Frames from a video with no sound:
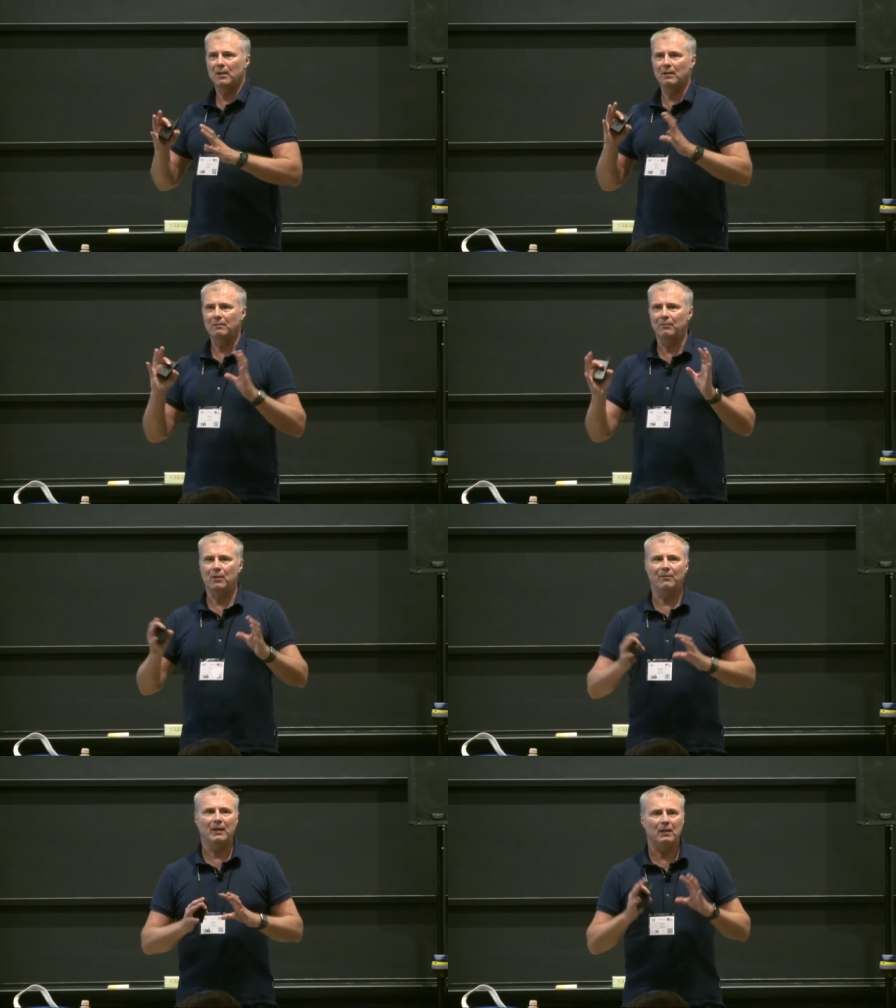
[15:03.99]
and if
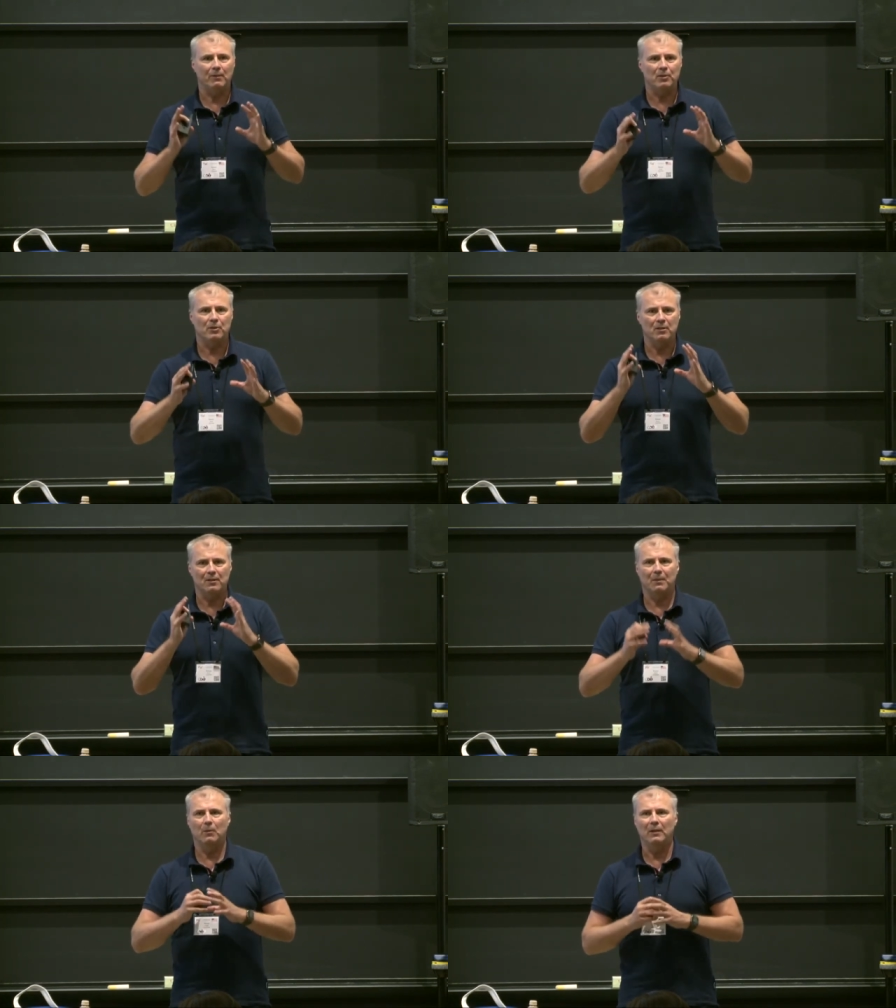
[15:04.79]
you have any questions
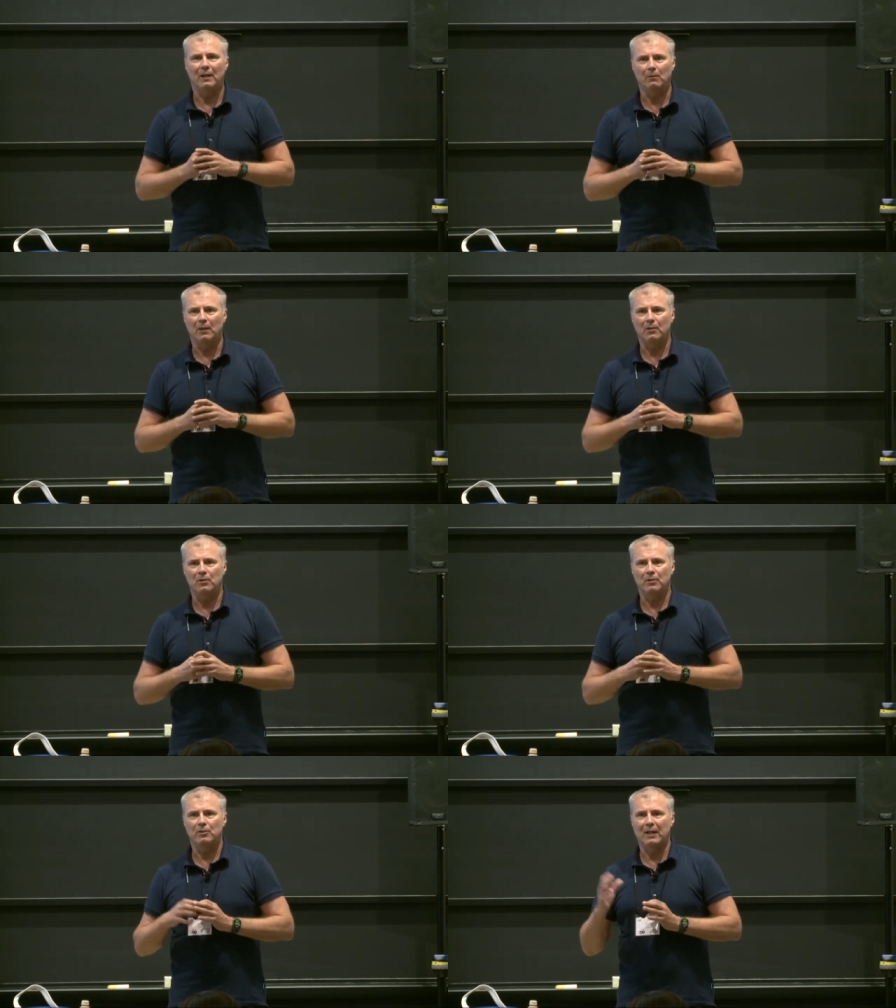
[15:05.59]
about it, I will
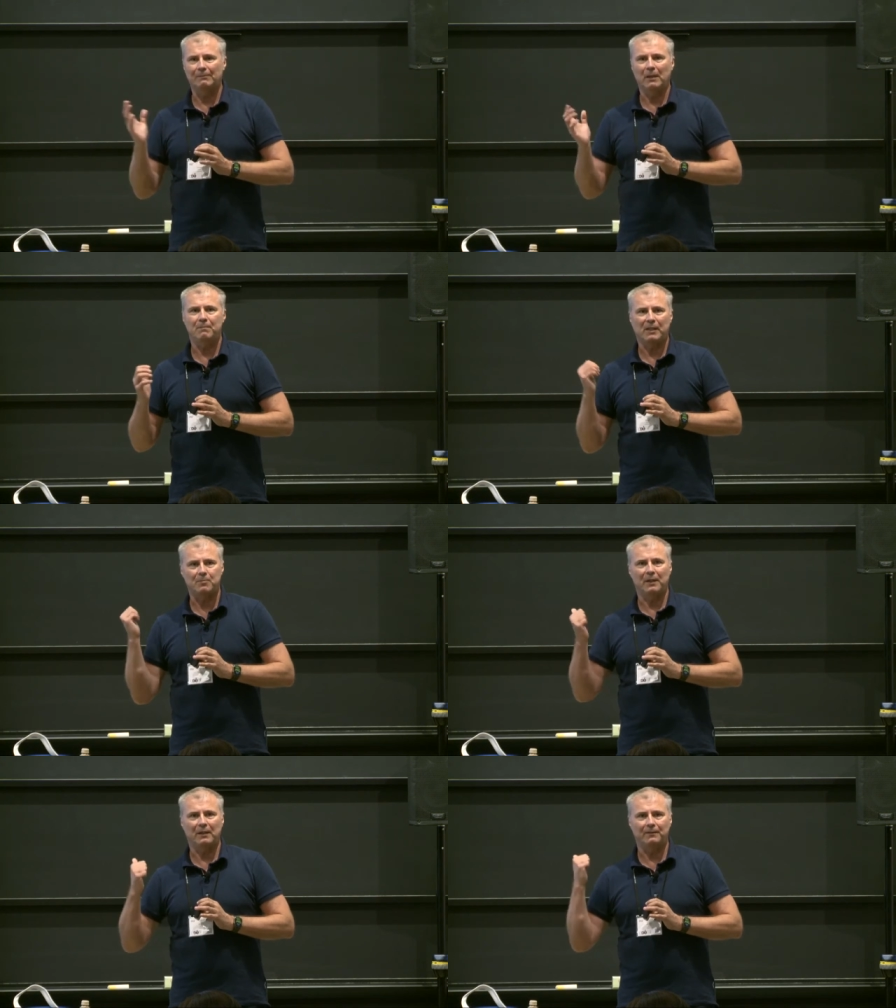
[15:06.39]
actually share my
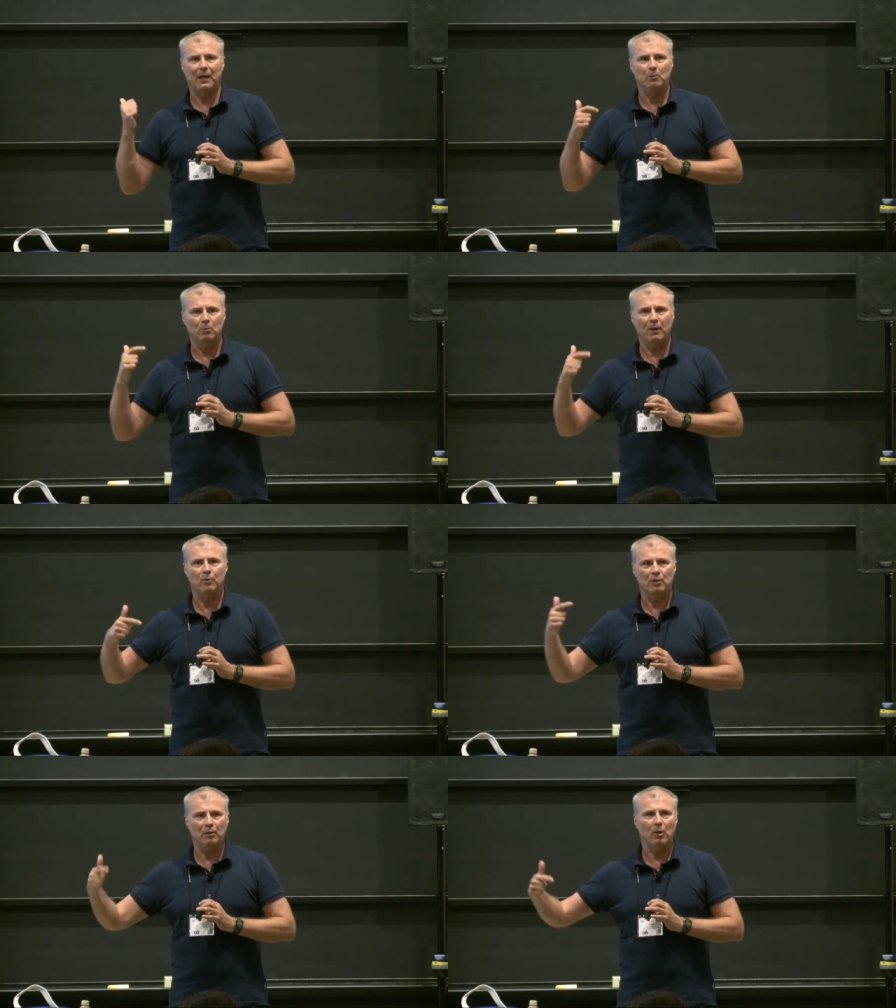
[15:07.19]
perspective how to
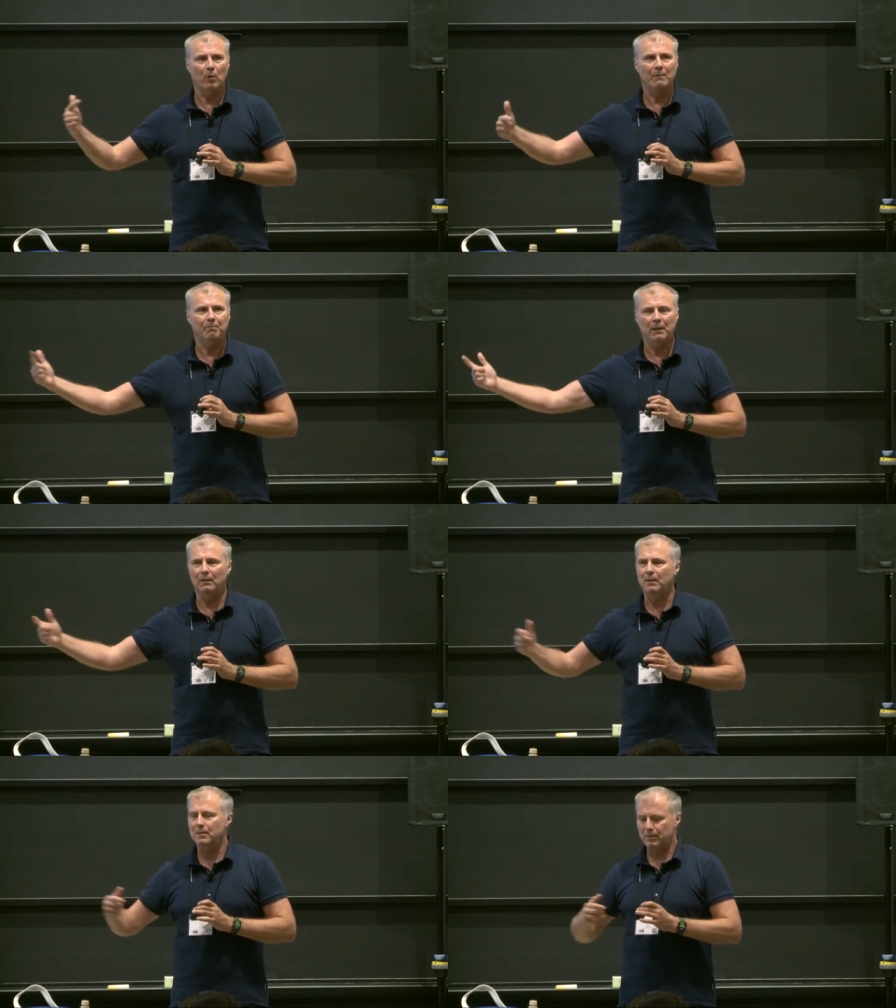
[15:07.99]
actually go and
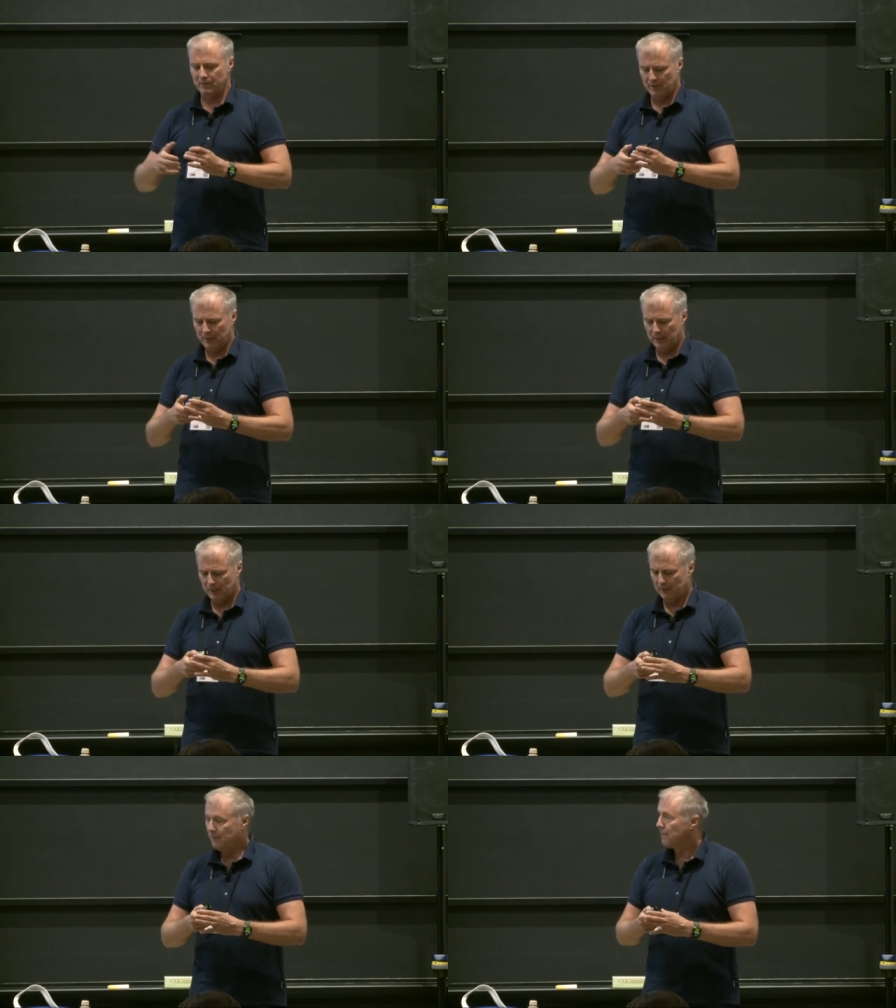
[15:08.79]
build this.
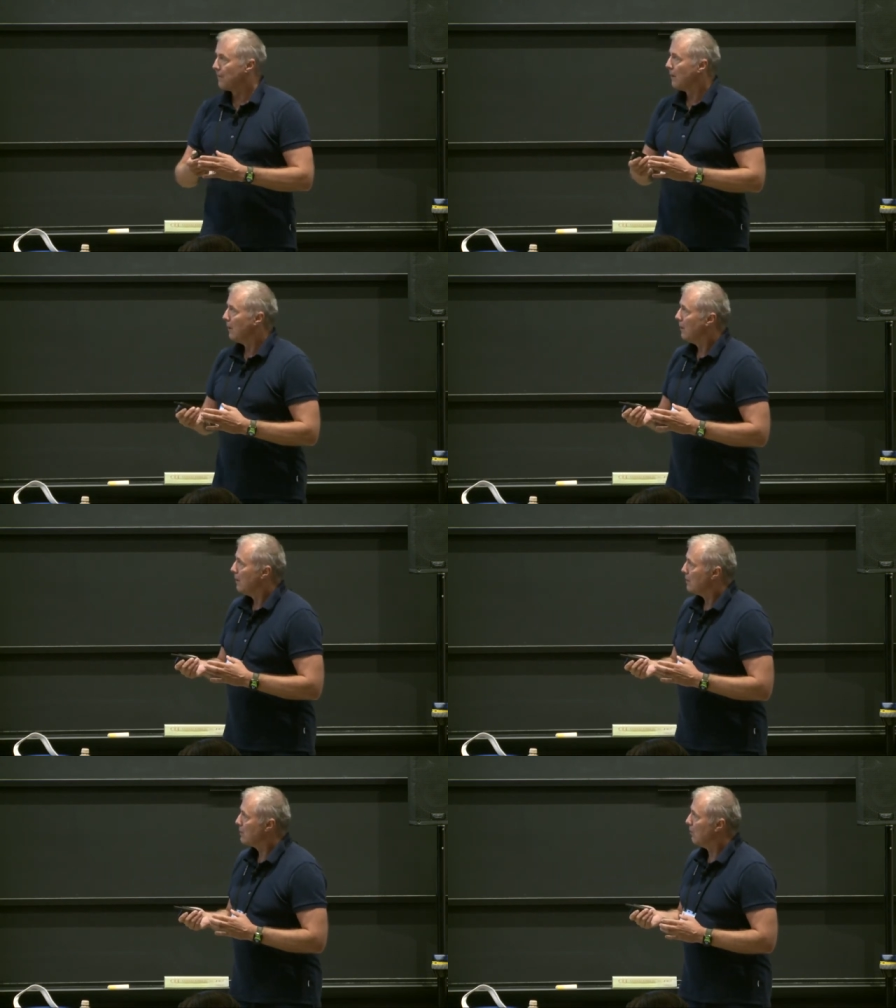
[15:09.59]

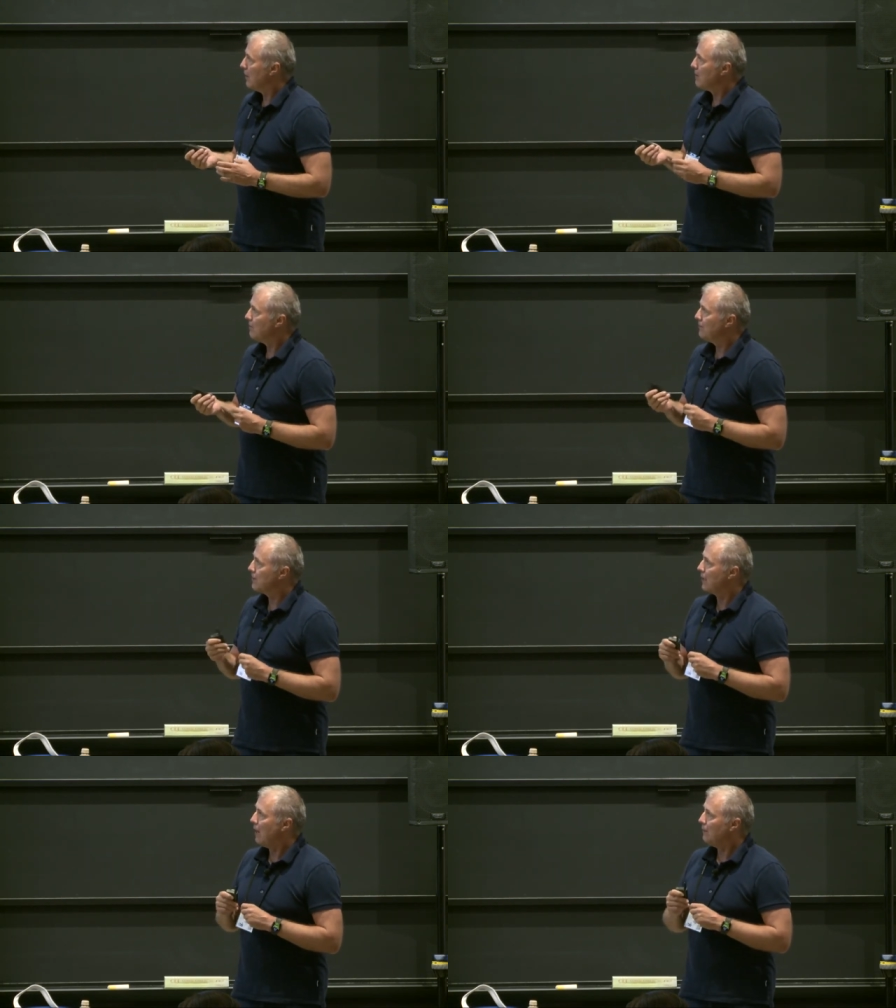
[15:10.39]
So let's
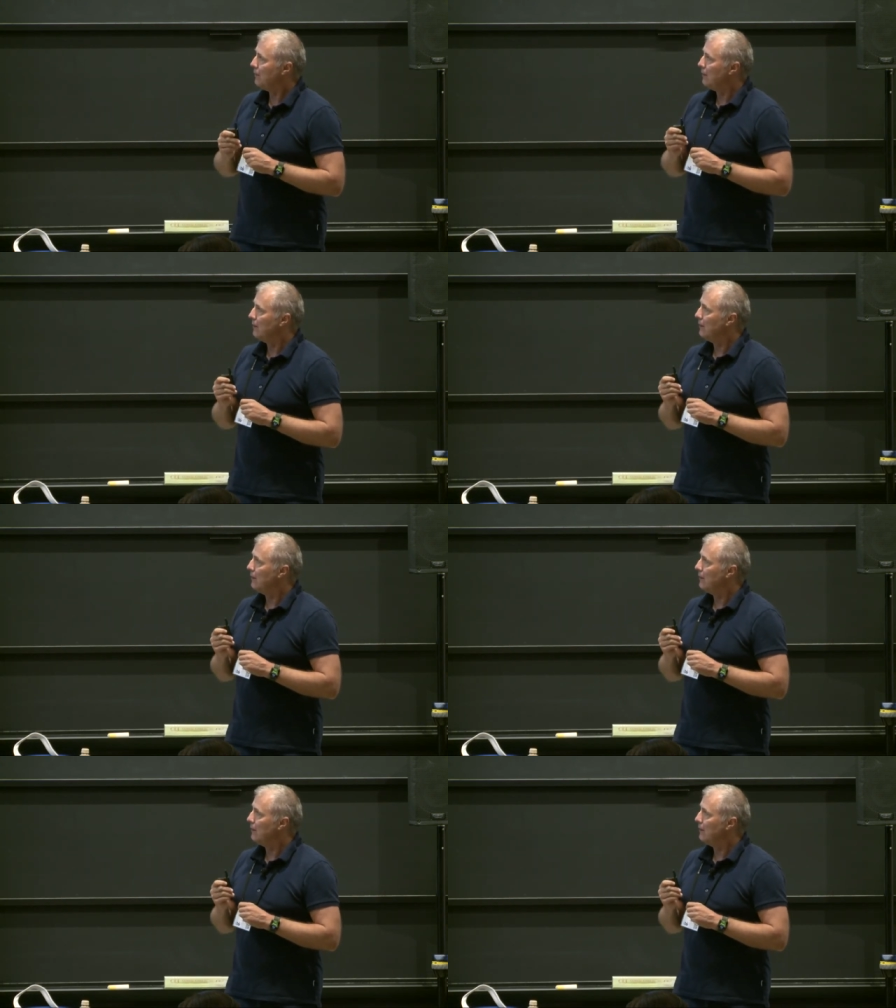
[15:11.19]
start with